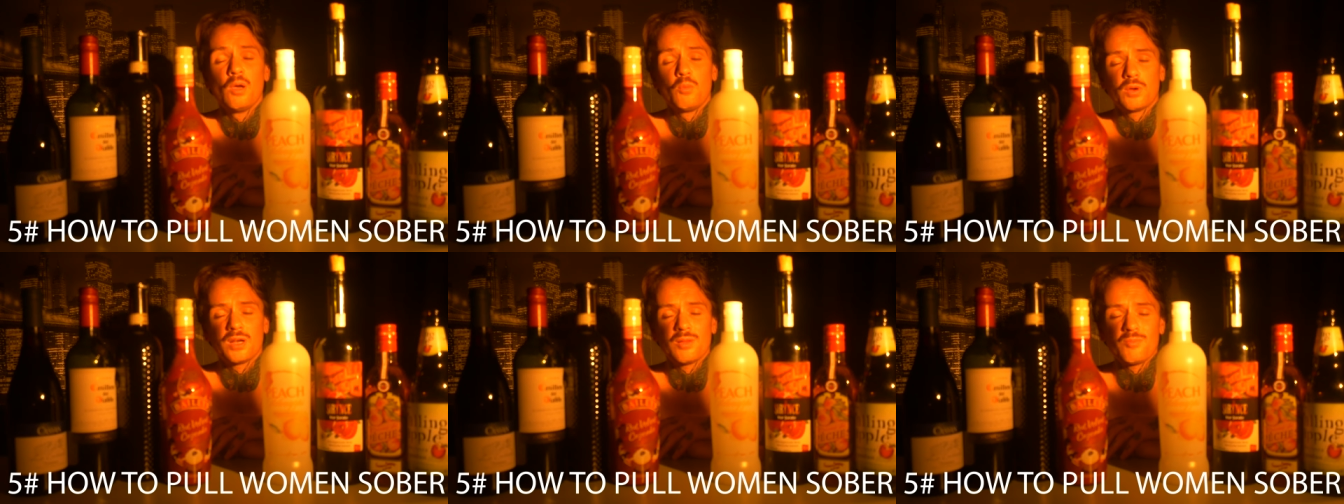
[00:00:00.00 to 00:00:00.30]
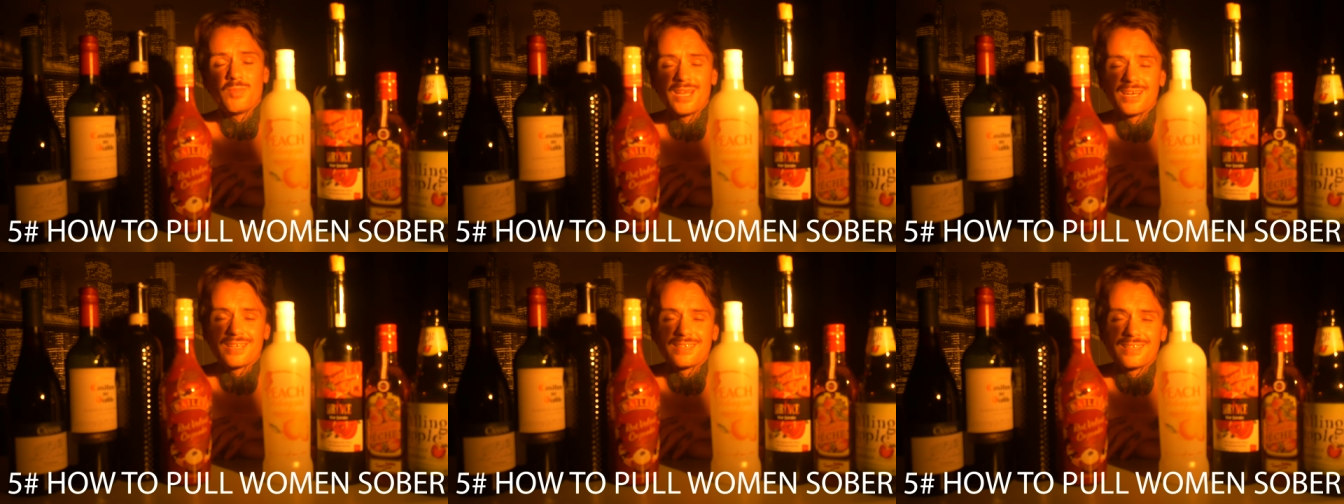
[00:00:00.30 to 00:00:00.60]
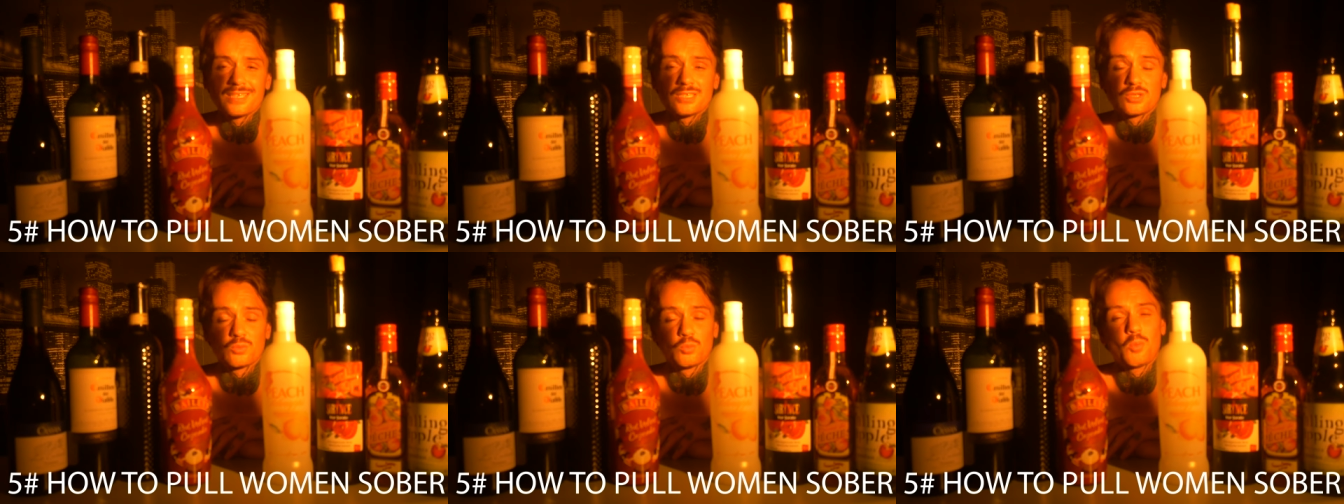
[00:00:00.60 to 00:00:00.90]
And I mean a
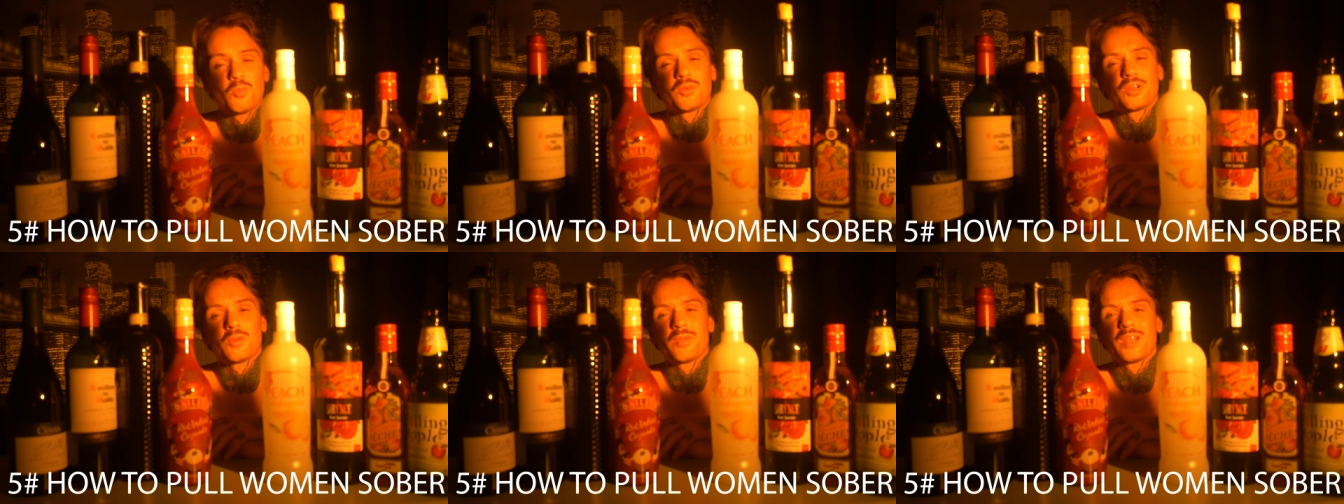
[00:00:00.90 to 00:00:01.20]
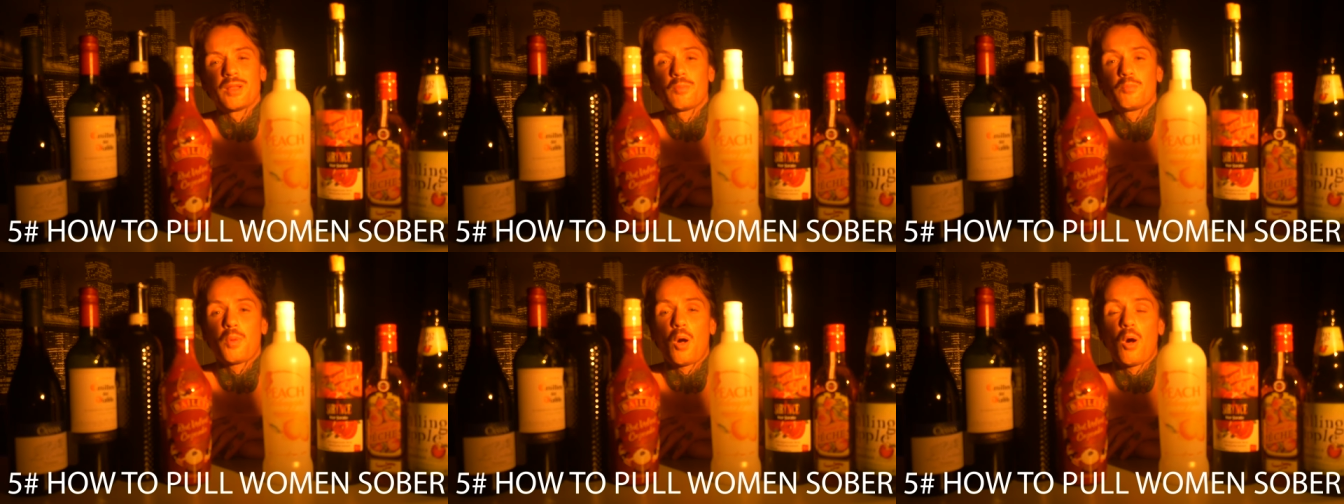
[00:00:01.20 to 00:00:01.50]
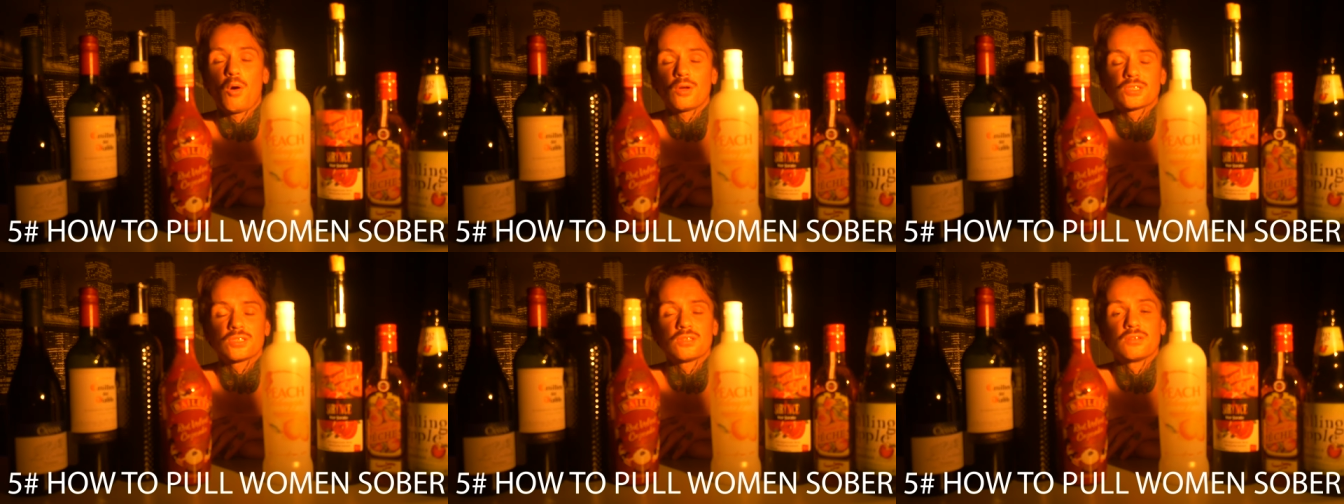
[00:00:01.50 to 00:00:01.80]
decent woman, I mean a
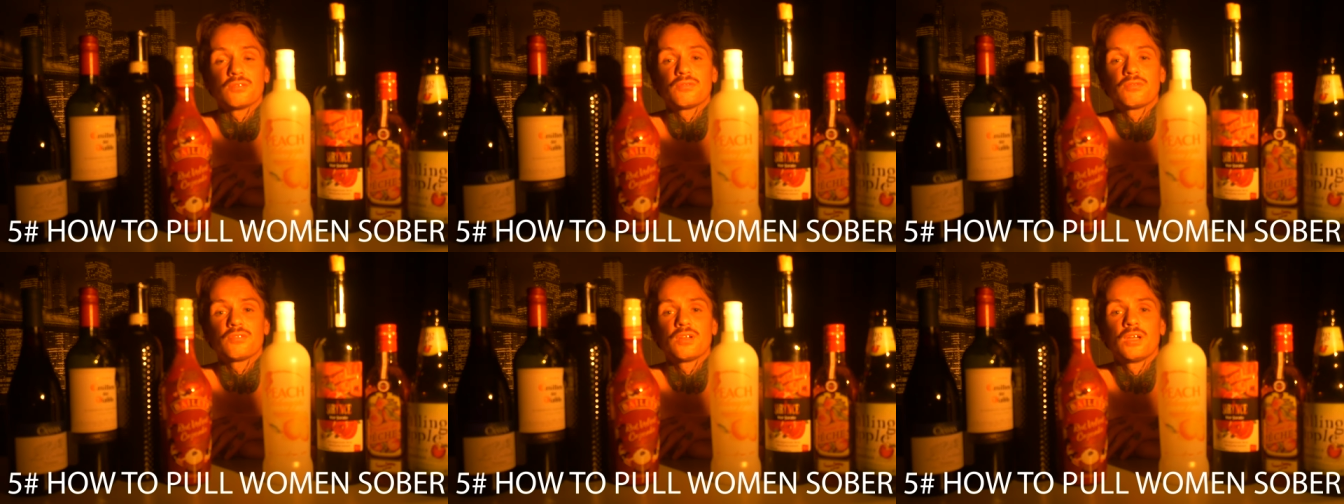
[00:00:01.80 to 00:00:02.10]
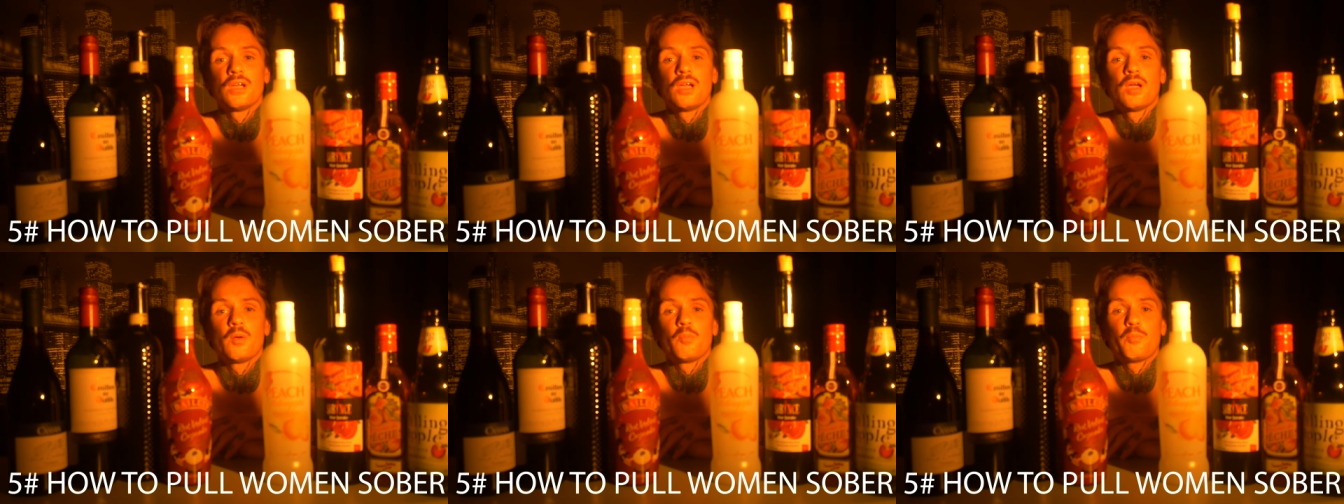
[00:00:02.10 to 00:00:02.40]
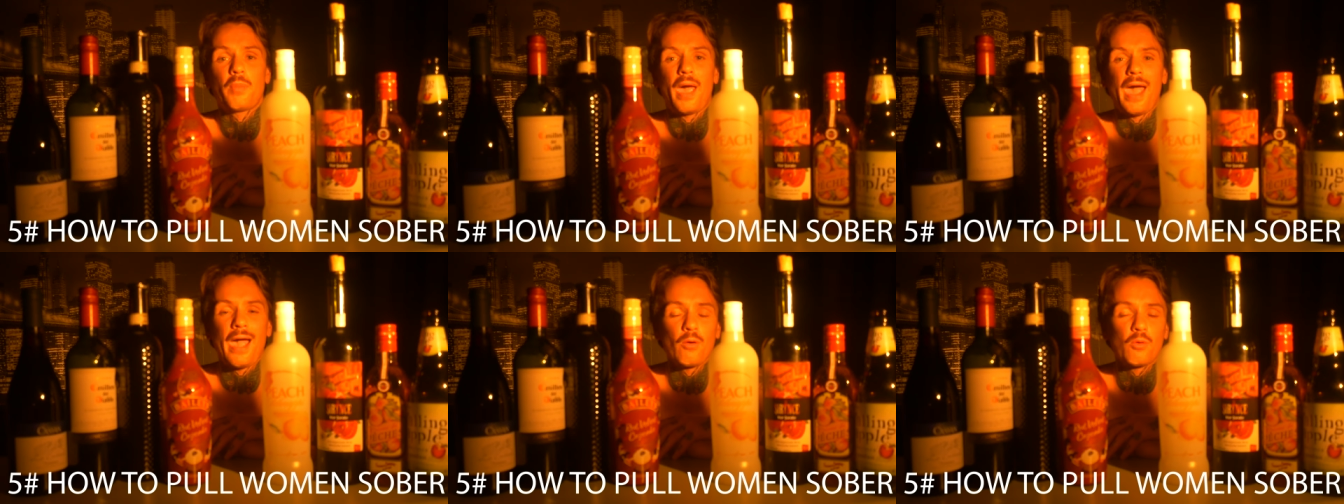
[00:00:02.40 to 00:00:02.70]
positive,
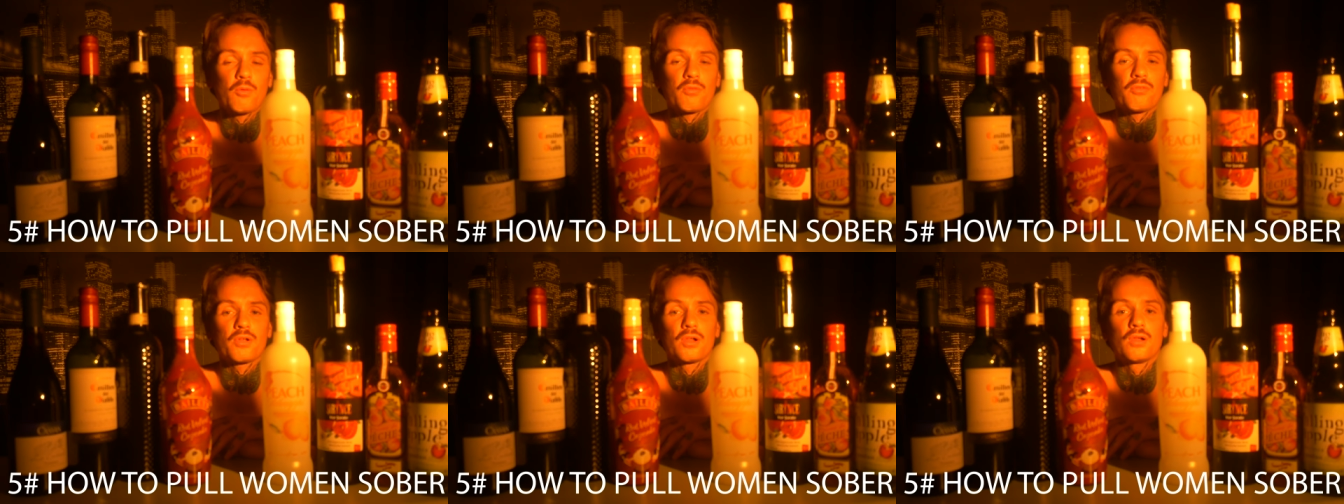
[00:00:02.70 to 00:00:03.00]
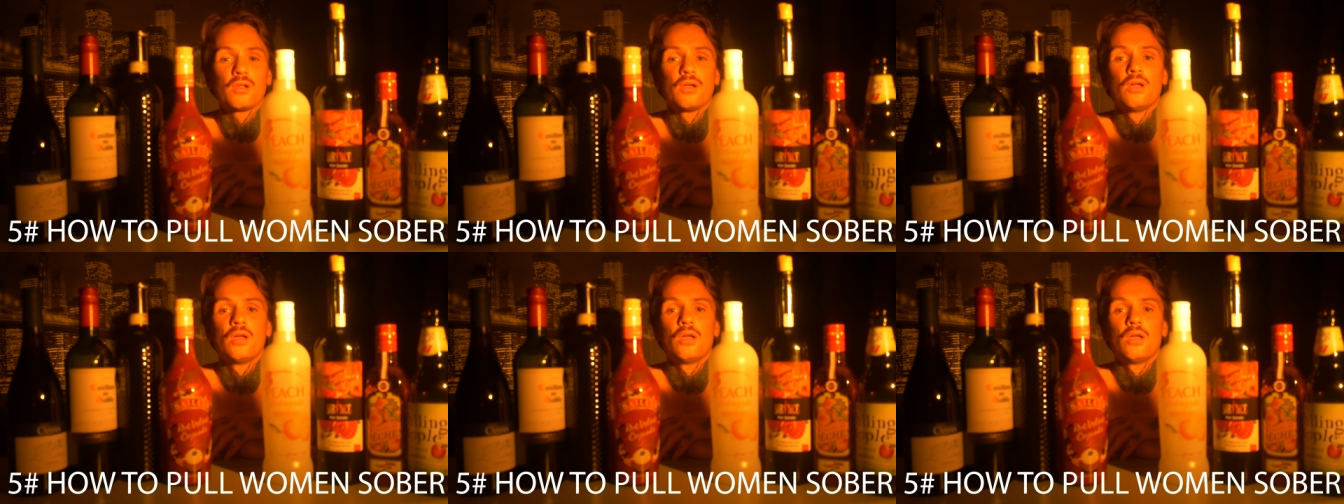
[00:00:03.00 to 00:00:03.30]
powerful